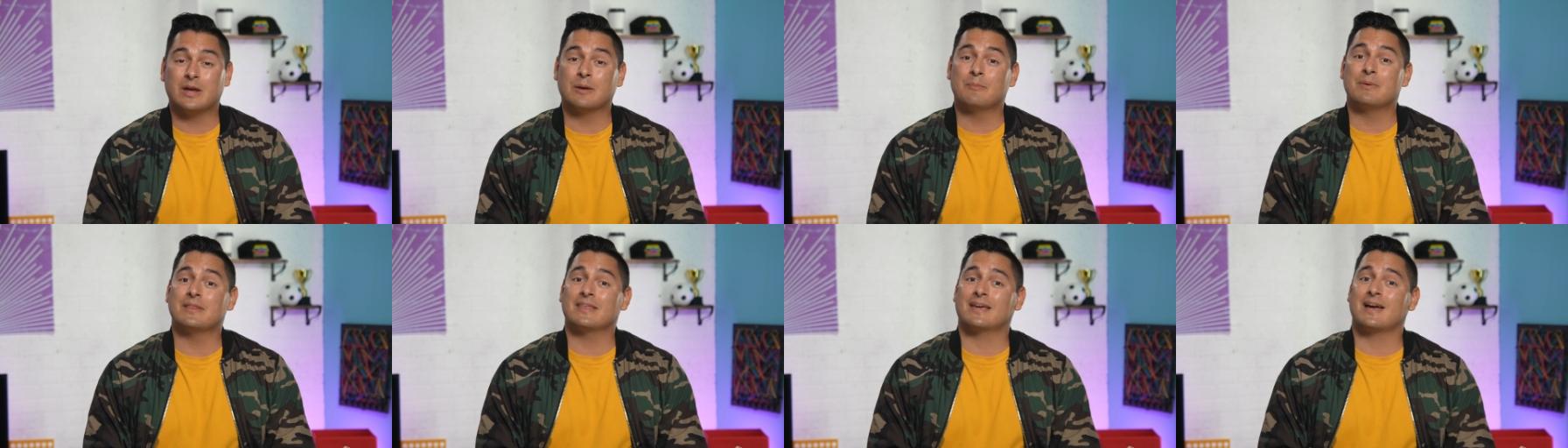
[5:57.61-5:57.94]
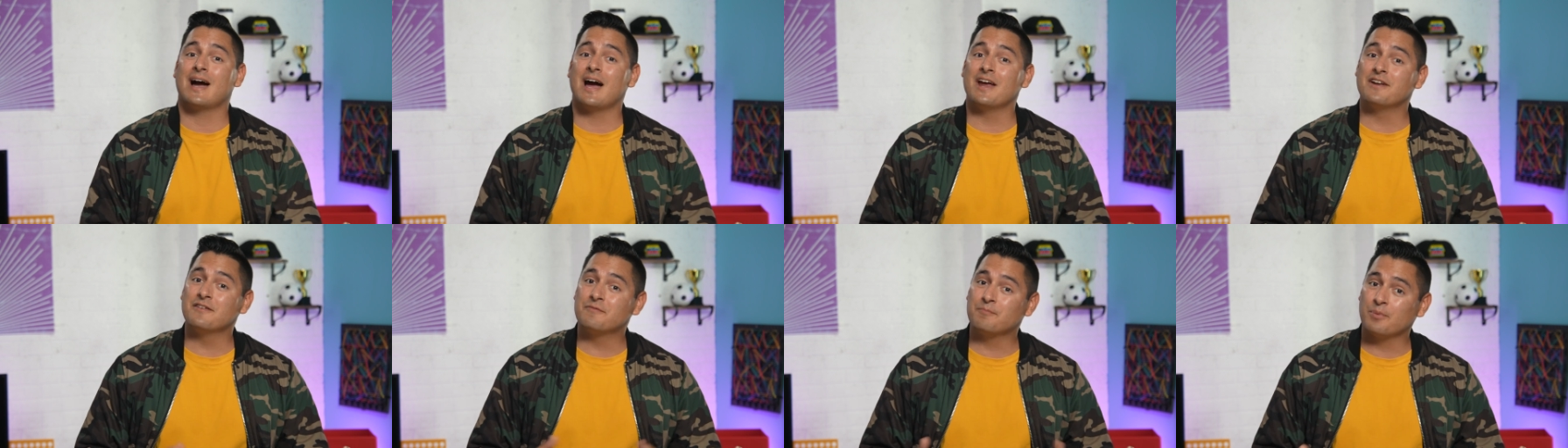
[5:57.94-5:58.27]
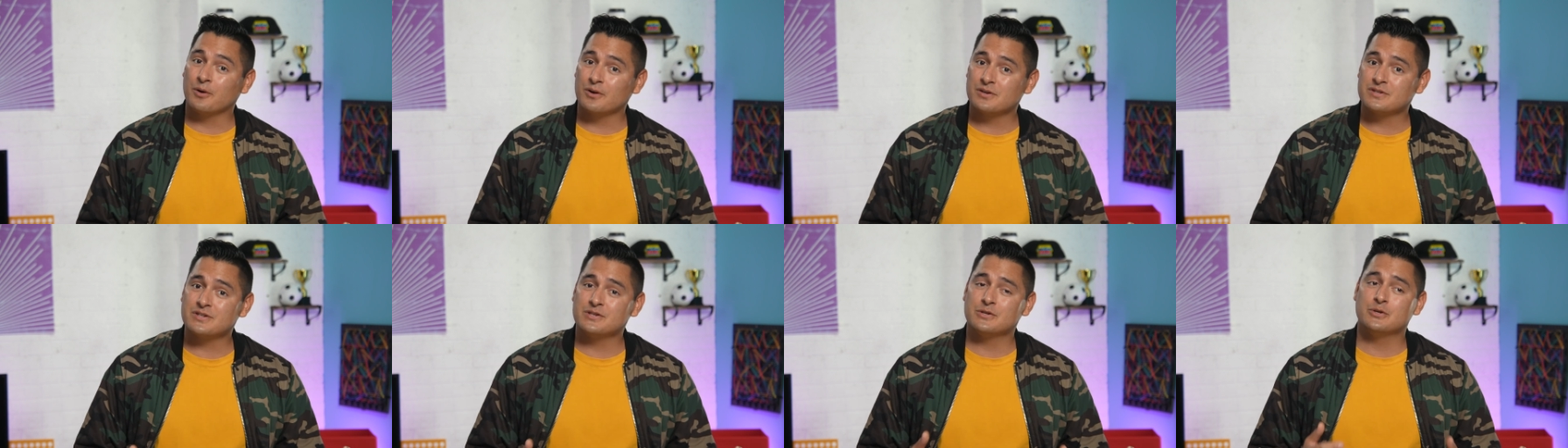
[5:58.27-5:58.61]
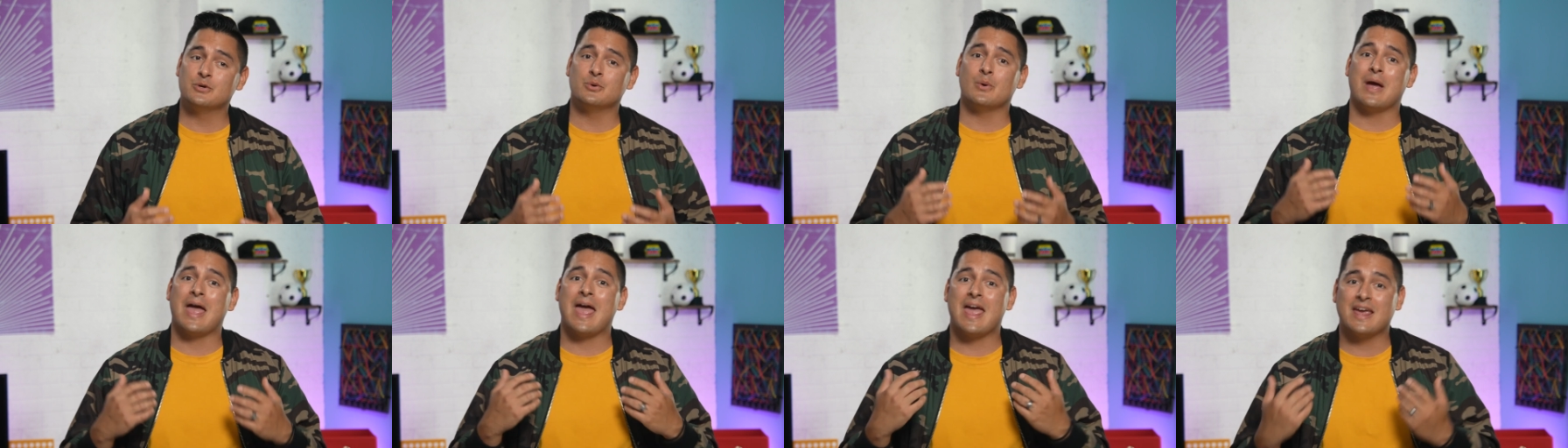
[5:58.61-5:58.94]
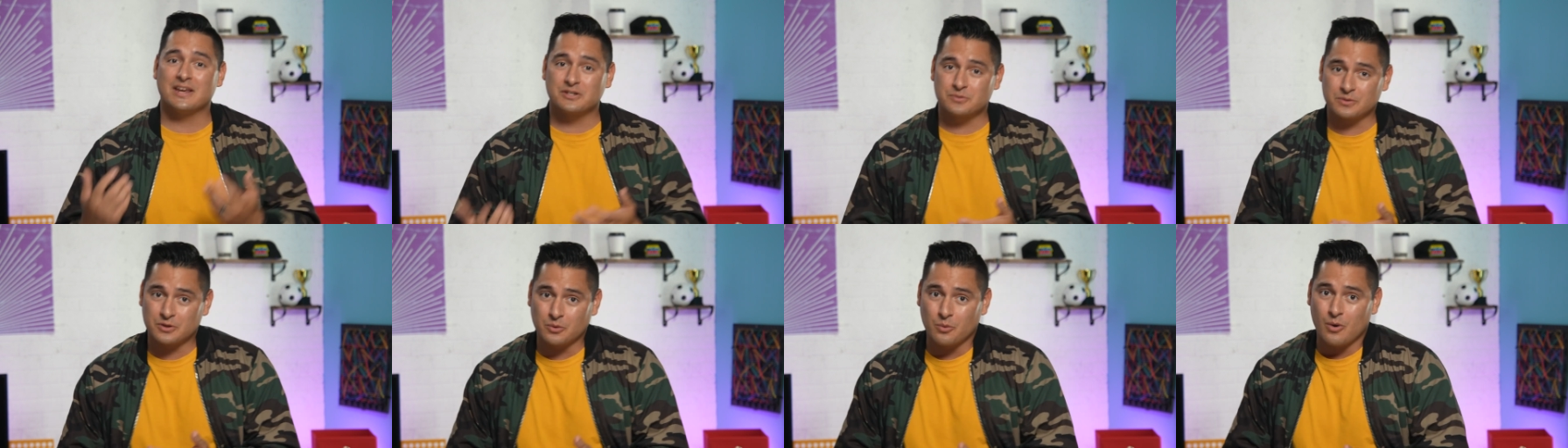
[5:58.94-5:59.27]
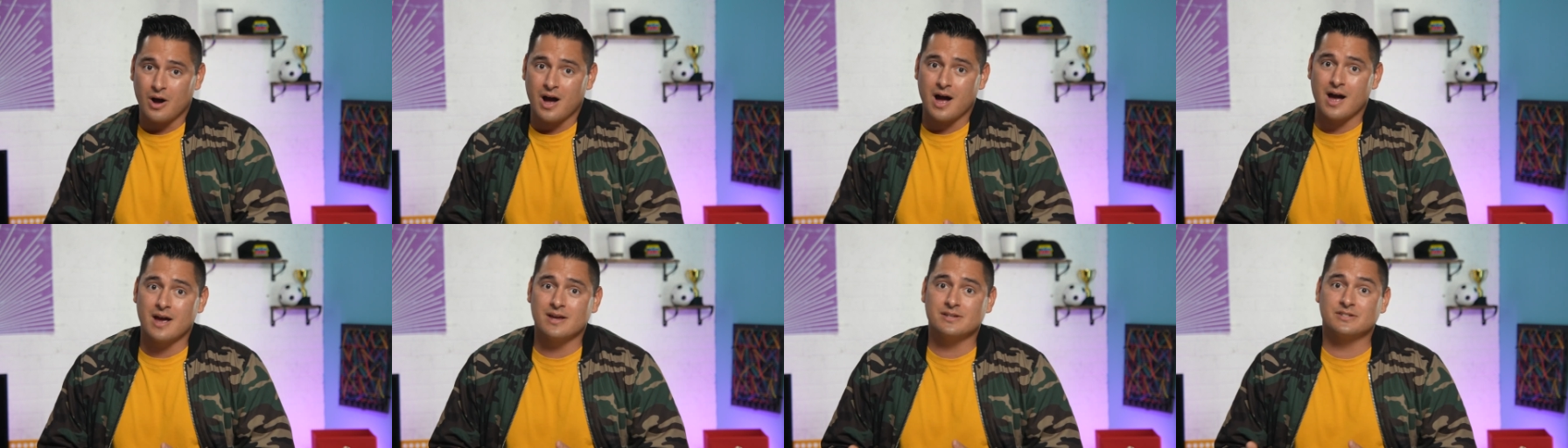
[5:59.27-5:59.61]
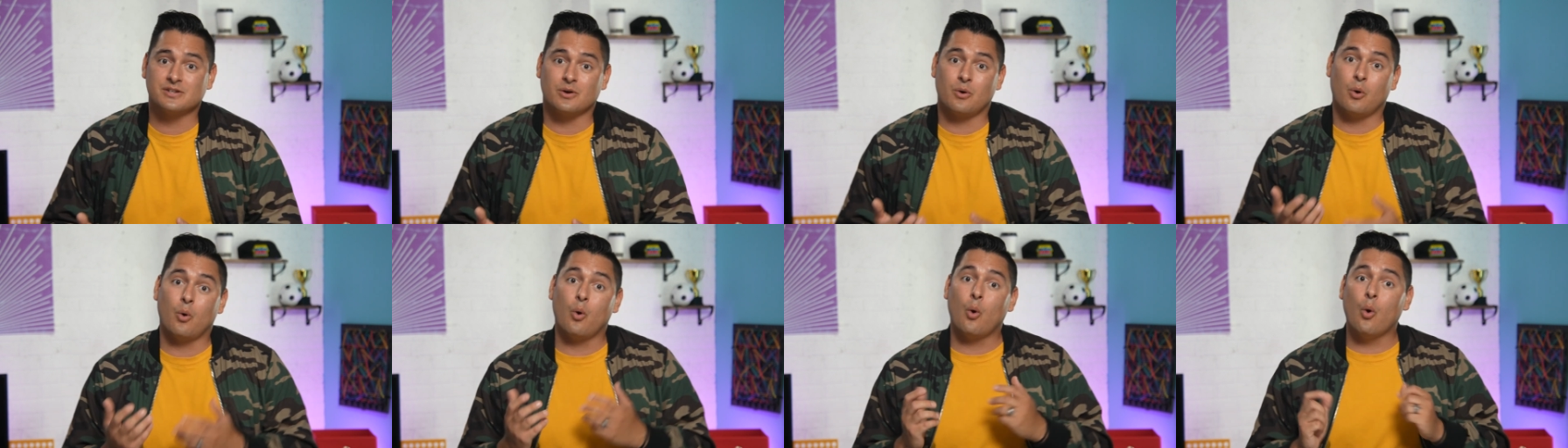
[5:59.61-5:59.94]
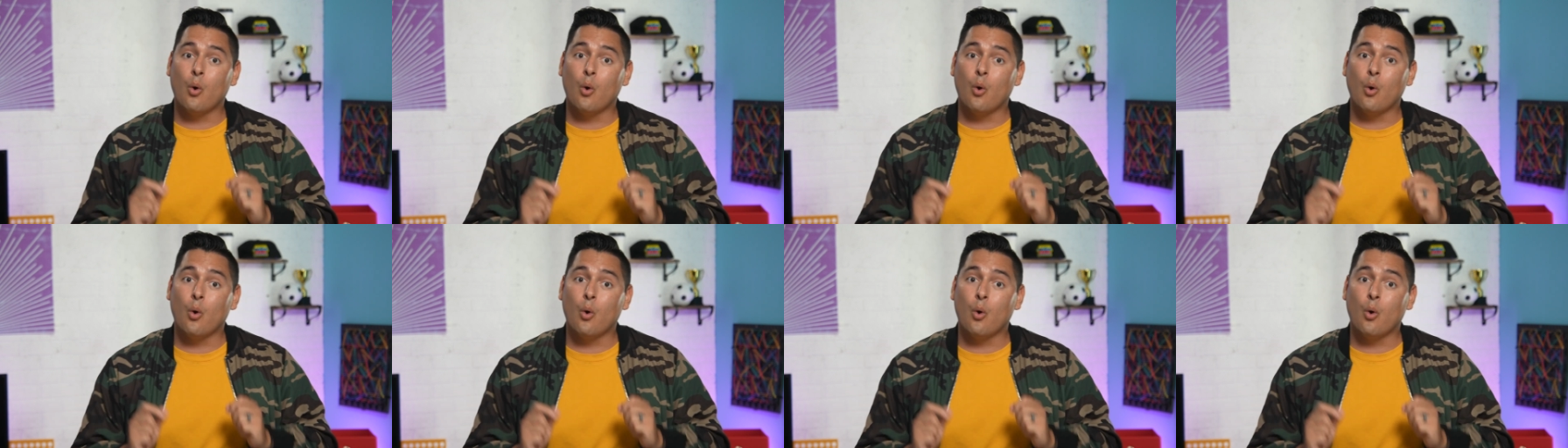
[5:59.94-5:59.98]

We can be the kind of person who hangs with the wise,